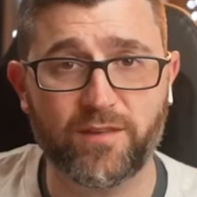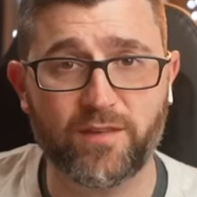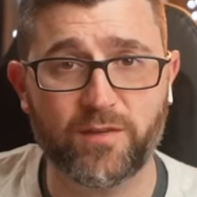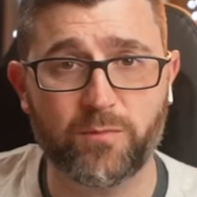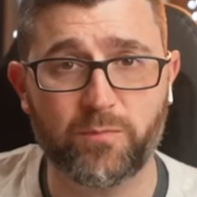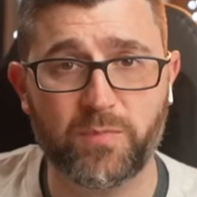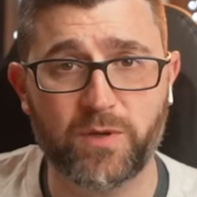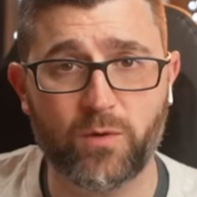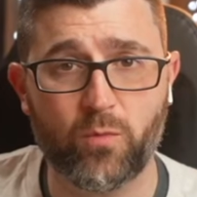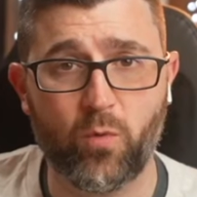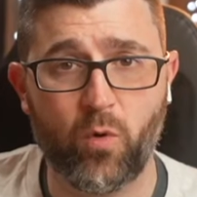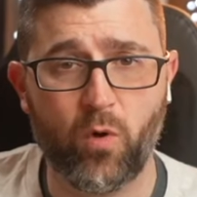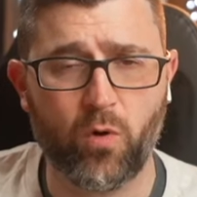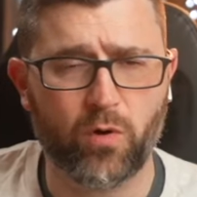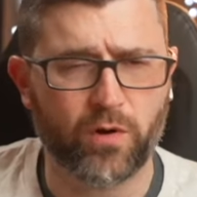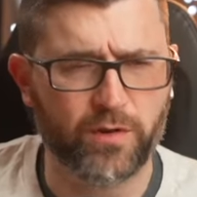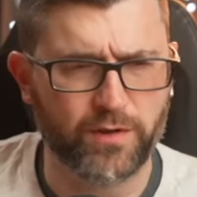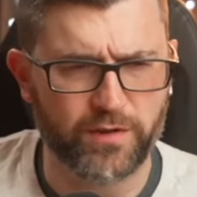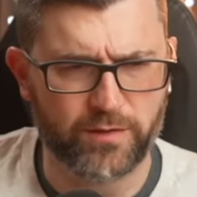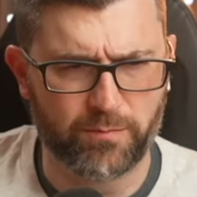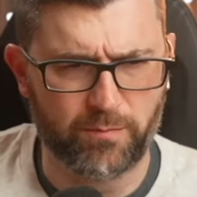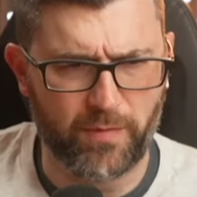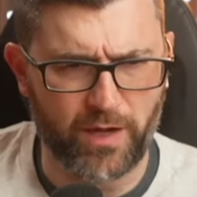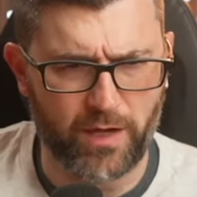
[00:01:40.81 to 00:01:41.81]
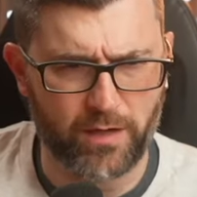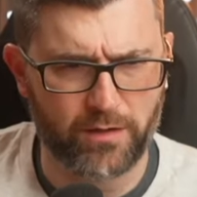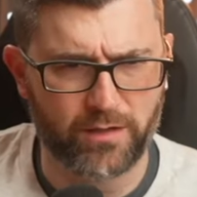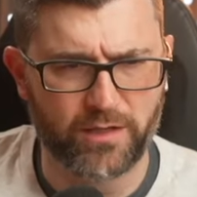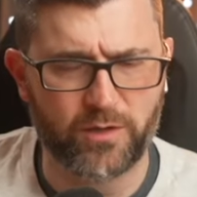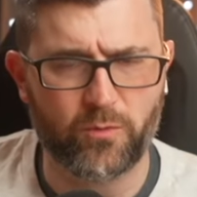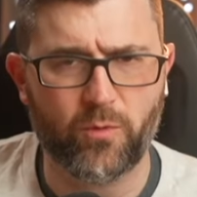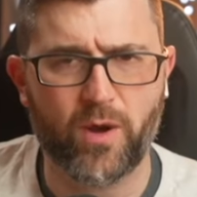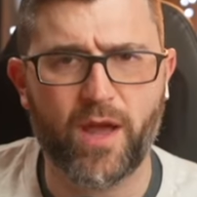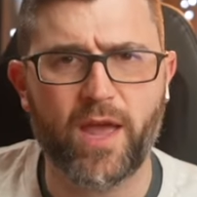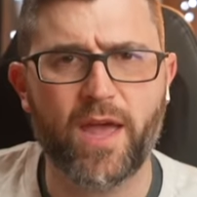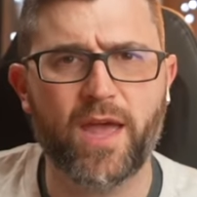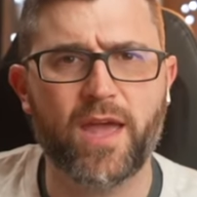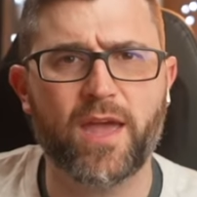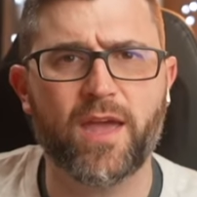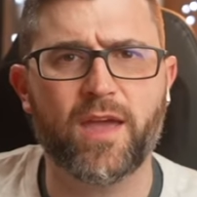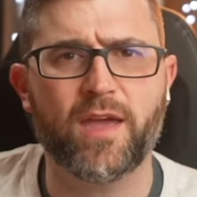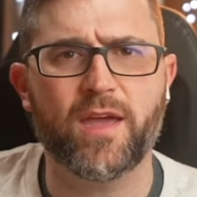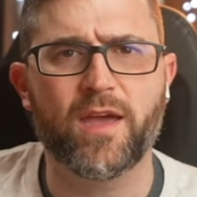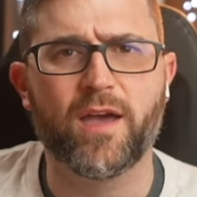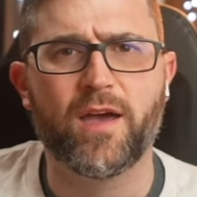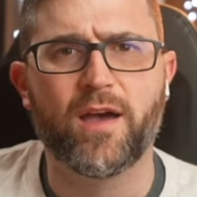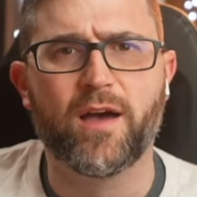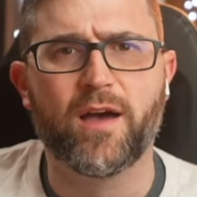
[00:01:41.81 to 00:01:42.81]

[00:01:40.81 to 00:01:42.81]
in this big war, in this manly way,